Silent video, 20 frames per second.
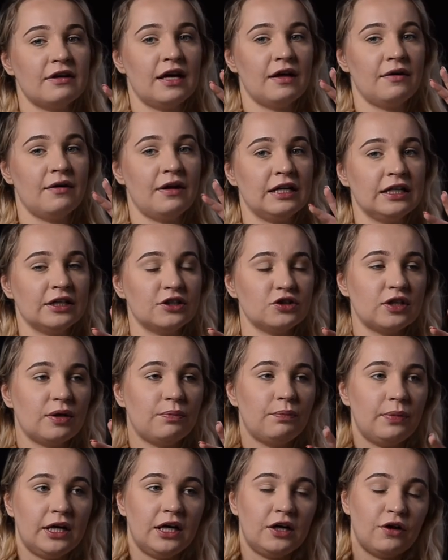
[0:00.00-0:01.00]
an extra
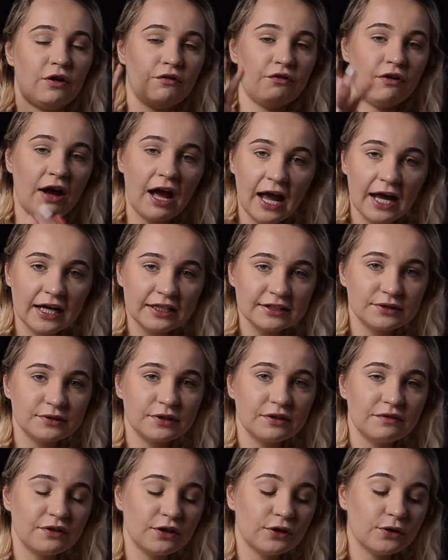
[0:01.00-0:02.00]
pair of hands
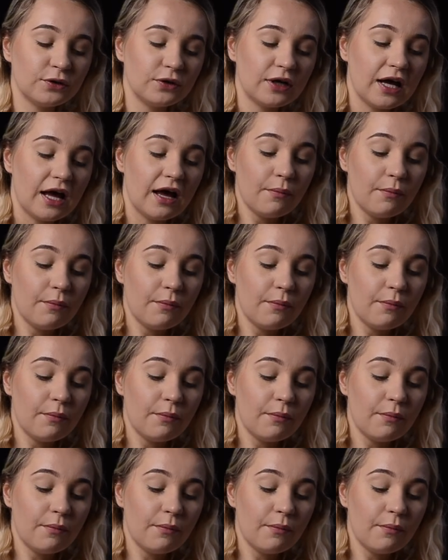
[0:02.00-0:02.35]
with you.